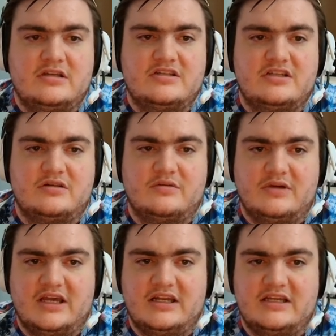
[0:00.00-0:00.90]
So then we
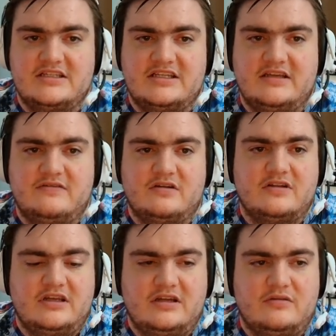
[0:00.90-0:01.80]
got a C for
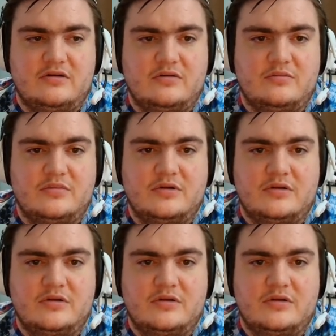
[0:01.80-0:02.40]
cleaning room.